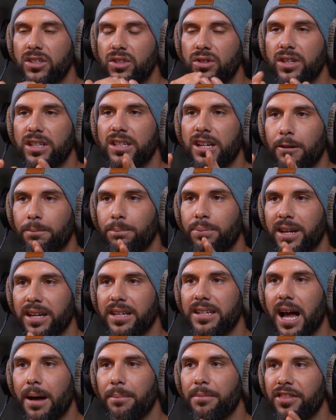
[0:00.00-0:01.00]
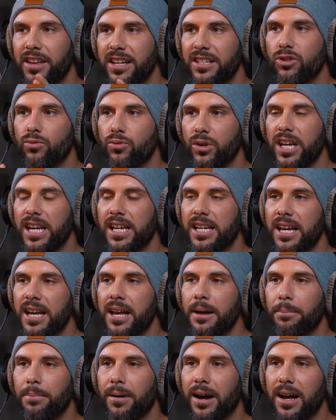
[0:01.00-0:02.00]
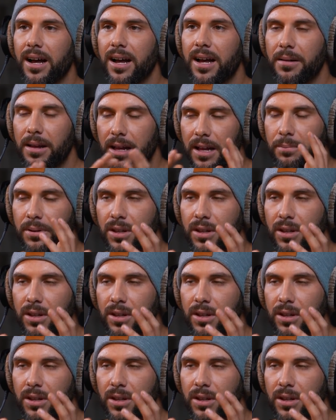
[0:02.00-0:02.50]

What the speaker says: You cannot pick it up this week, but